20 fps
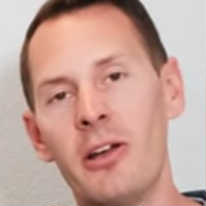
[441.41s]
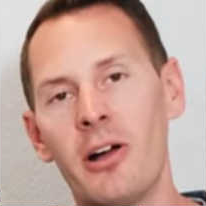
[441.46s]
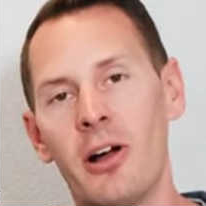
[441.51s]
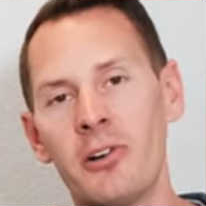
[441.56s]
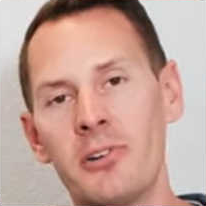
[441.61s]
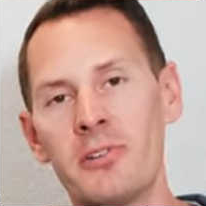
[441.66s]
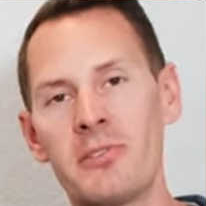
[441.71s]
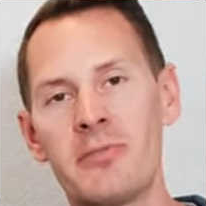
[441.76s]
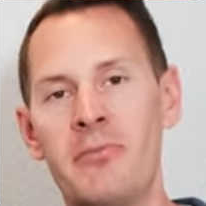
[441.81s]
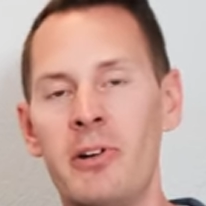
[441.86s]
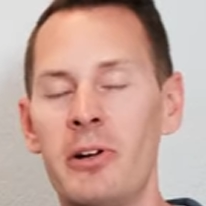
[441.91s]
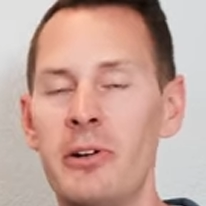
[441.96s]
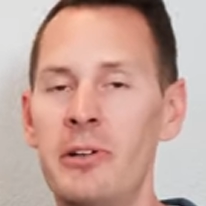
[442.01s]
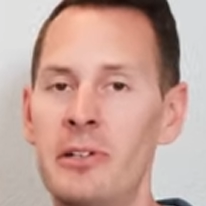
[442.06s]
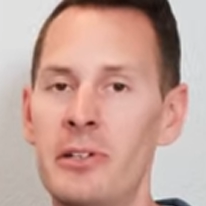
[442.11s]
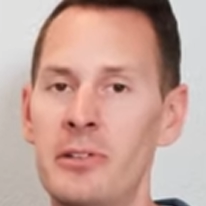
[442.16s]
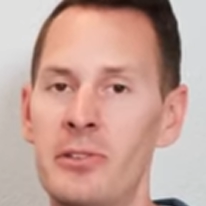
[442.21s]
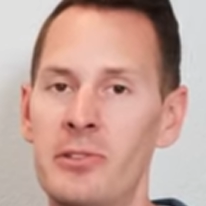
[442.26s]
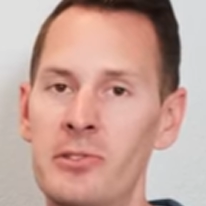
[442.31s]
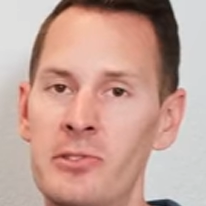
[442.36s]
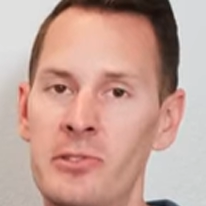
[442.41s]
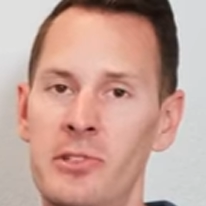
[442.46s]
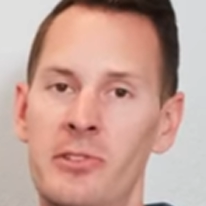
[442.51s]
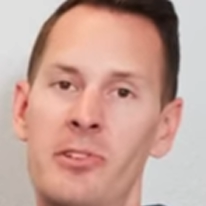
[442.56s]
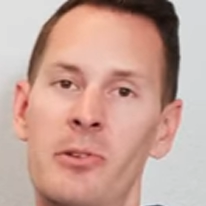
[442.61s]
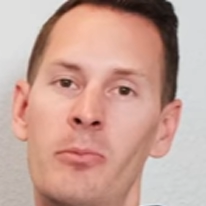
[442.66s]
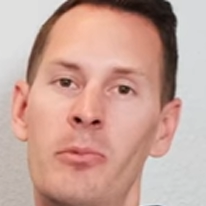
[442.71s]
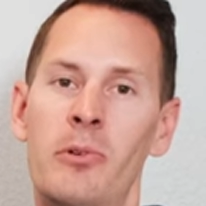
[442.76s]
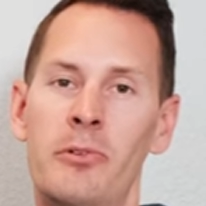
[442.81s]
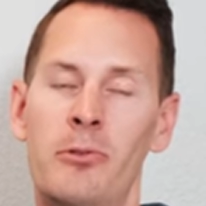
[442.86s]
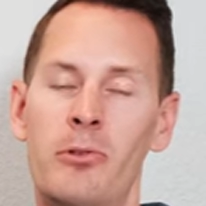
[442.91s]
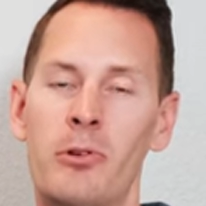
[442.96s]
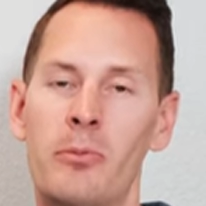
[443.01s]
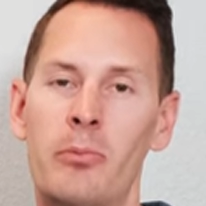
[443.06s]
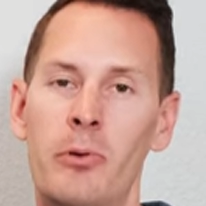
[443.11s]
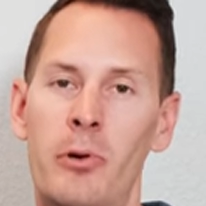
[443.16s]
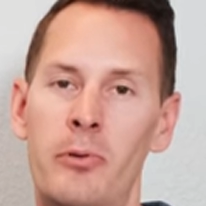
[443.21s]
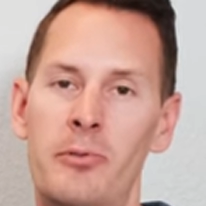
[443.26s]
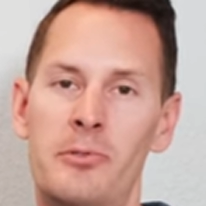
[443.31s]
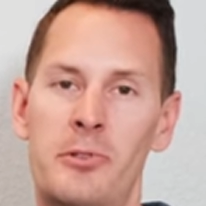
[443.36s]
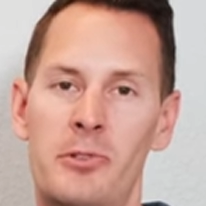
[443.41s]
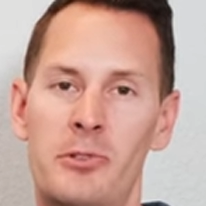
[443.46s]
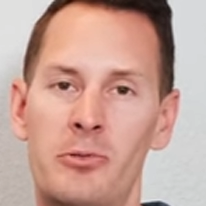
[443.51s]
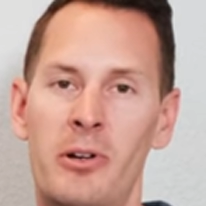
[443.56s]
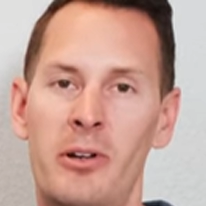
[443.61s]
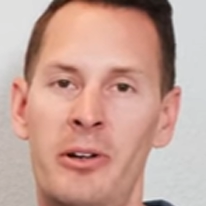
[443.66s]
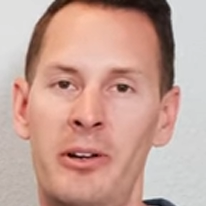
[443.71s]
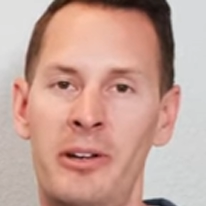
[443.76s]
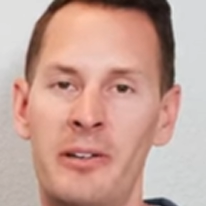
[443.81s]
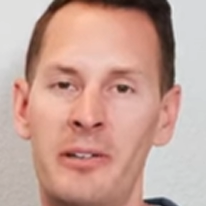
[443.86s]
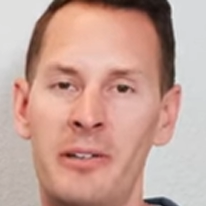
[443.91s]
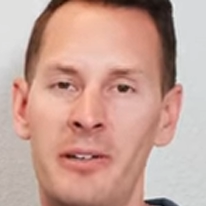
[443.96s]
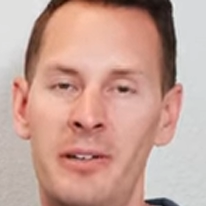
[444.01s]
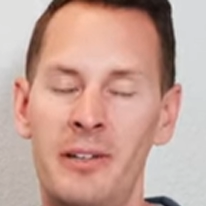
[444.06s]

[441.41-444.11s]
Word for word: are just very consistent with your approach to training.